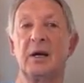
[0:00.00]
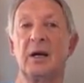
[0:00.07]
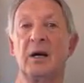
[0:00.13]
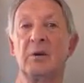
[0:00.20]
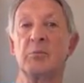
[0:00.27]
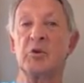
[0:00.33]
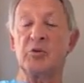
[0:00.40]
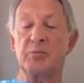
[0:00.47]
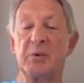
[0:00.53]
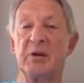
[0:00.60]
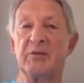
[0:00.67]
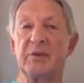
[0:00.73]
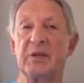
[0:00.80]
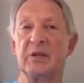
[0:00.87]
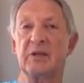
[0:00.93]
I move my
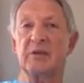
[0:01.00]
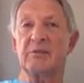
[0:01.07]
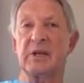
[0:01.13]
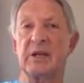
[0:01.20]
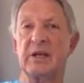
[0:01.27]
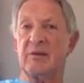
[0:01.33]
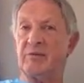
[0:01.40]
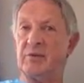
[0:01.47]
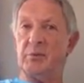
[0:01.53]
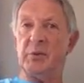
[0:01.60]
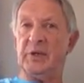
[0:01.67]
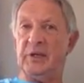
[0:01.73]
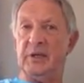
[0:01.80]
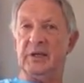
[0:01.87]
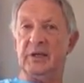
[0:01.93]
vehicle around every
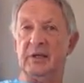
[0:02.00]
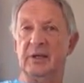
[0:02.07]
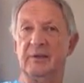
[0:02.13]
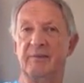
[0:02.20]
week.